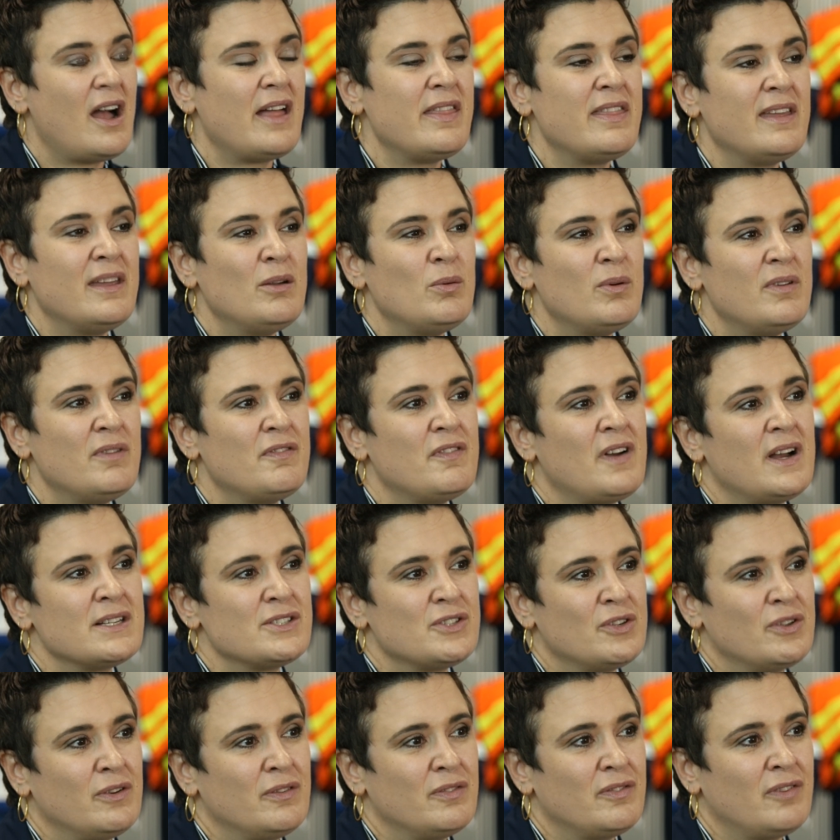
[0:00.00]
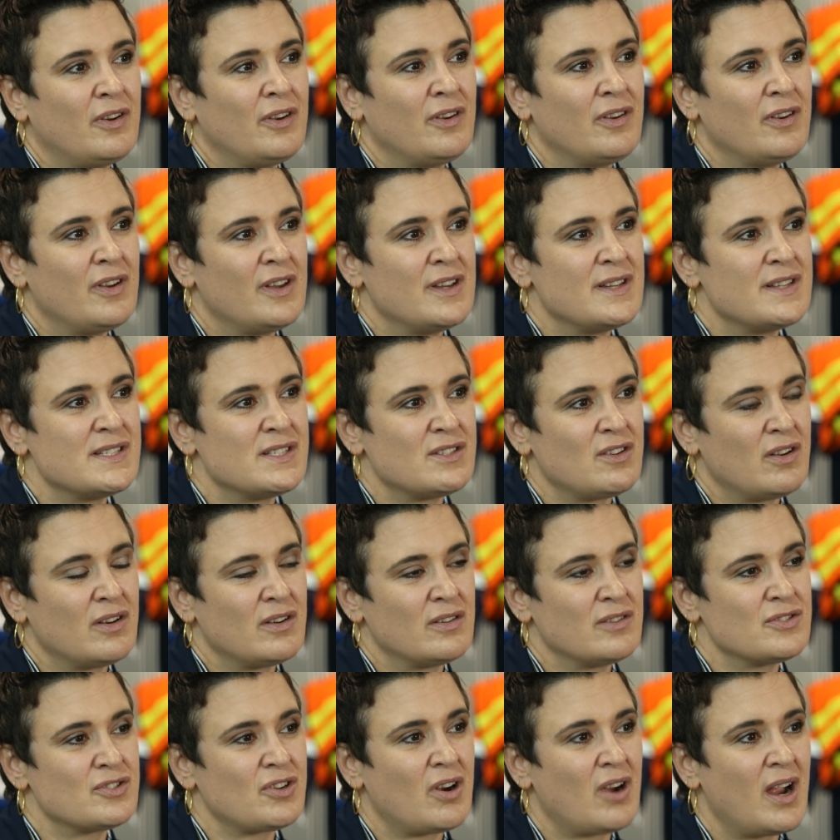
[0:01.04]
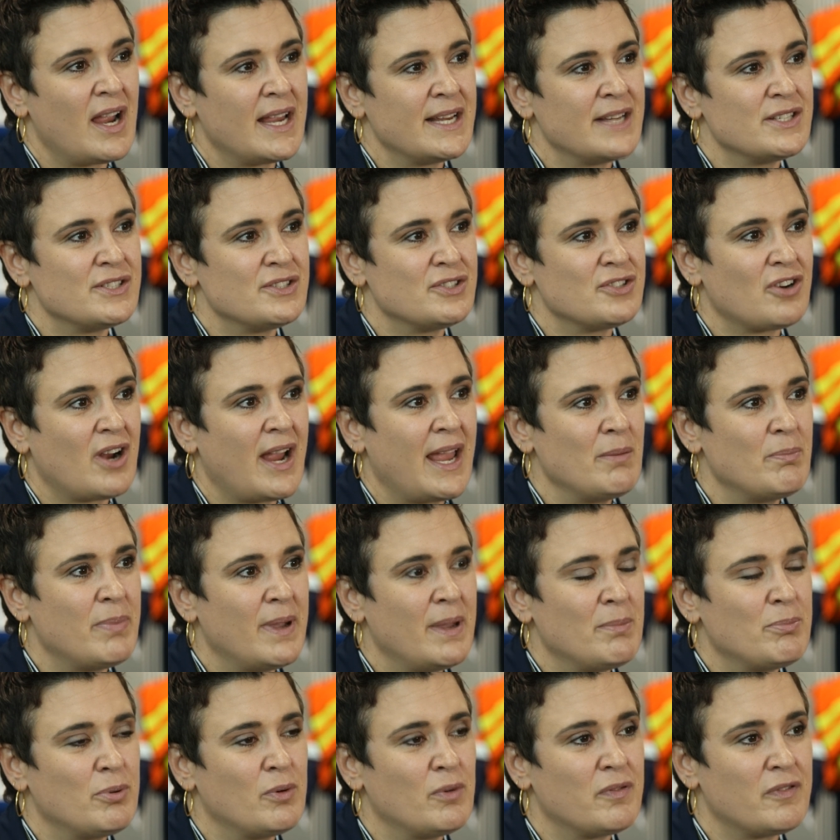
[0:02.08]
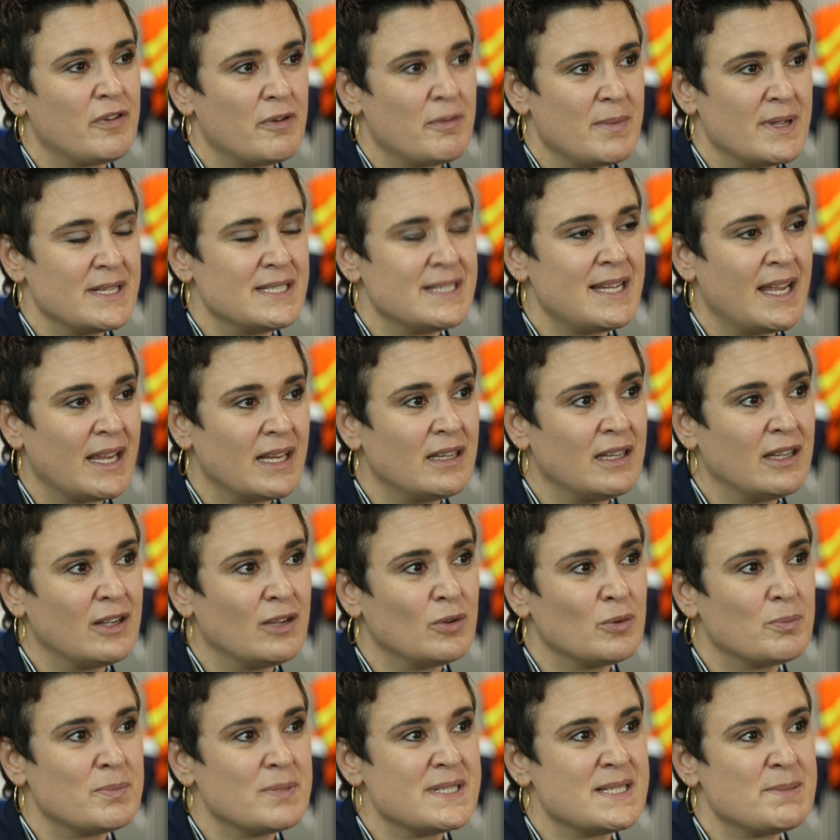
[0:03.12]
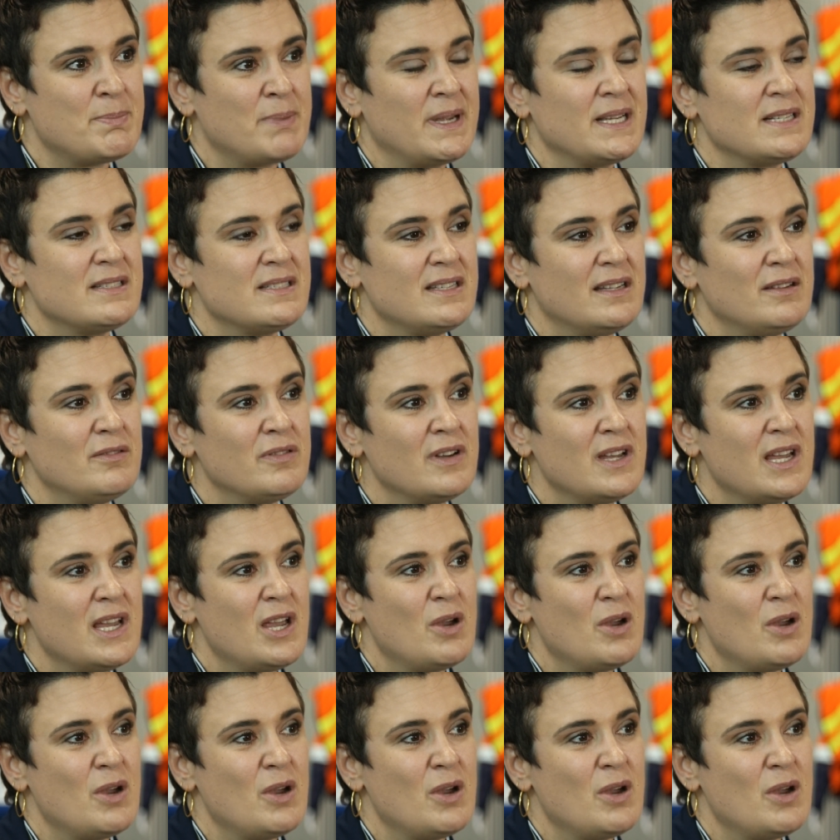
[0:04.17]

I think we're far too focused on trying to train train people from a technical perspective